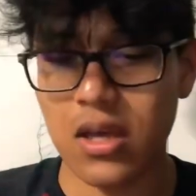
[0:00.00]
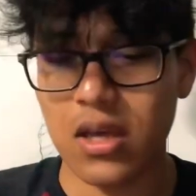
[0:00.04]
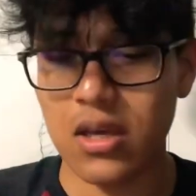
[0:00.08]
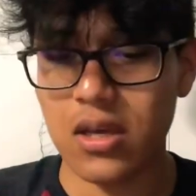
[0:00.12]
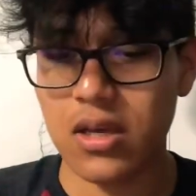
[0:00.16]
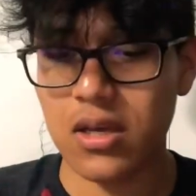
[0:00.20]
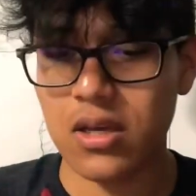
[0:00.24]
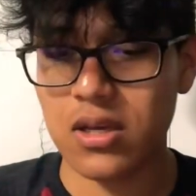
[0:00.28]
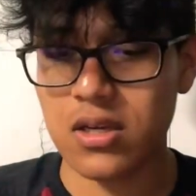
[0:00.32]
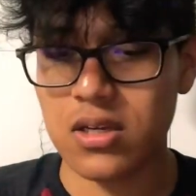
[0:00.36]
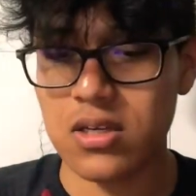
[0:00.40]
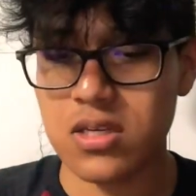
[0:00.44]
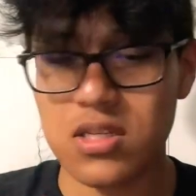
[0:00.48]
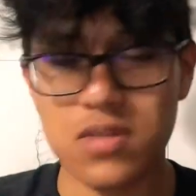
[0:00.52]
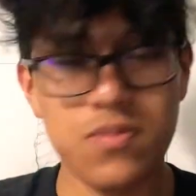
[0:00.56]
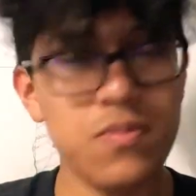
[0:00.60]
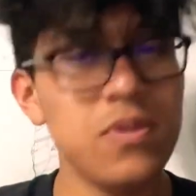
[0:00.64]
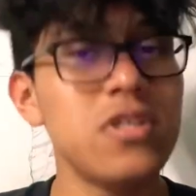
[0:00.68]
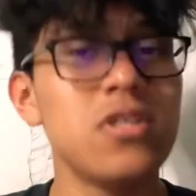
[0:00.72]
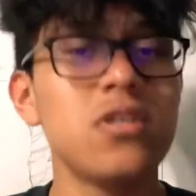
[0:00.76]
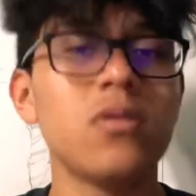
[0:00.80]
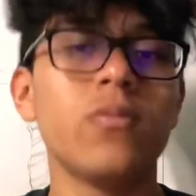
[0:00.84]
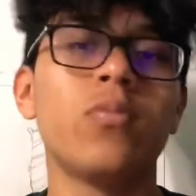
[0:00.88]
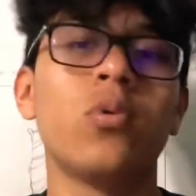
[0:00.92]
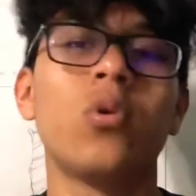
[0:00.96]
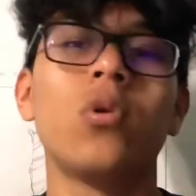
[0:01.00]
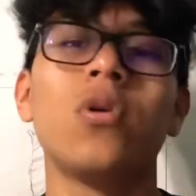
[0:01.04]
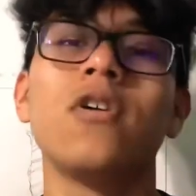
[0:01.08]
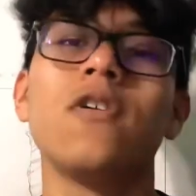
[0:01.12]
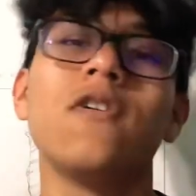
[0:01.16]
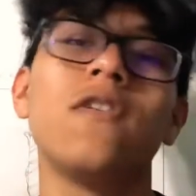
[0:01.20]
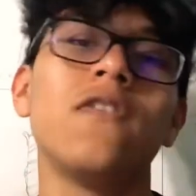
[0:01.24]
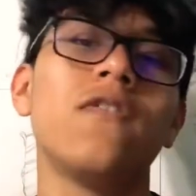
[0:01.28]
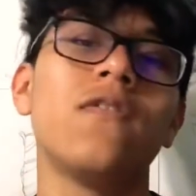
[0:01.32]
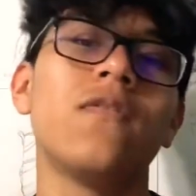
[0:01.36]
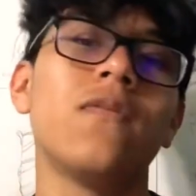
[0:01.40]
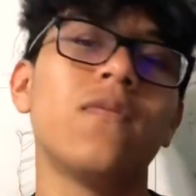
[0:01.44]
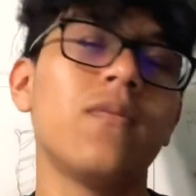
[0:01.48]
Uh, just be
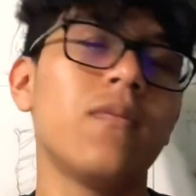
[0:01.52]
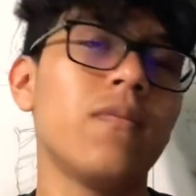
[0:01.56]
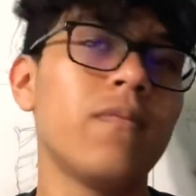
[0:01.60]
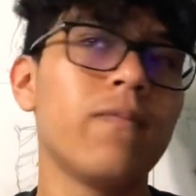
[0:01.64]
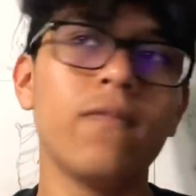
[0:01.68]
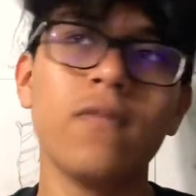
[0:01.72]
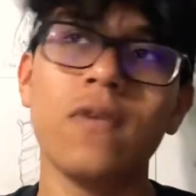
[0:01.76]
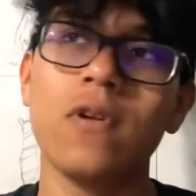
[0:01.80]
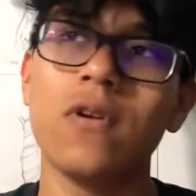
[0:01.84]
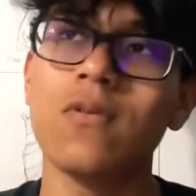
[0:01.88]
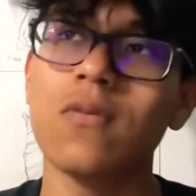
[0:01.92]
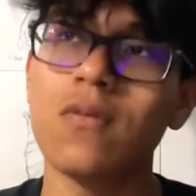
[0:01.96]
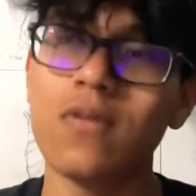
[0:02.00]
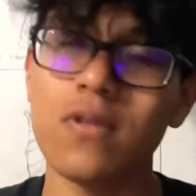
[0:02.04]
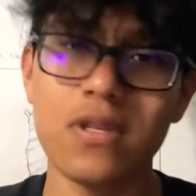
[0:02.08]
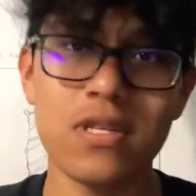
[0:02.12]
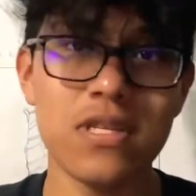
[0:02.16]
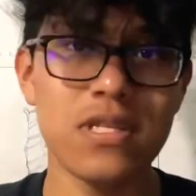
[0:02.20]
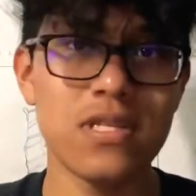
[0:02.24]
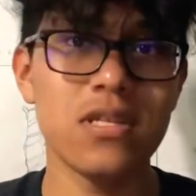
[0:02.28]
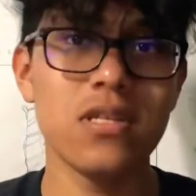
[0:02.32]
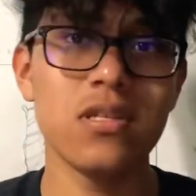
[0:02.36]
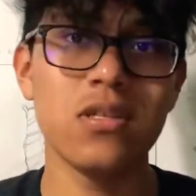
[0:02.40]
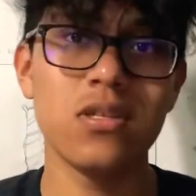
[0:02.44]
supportive you know, listen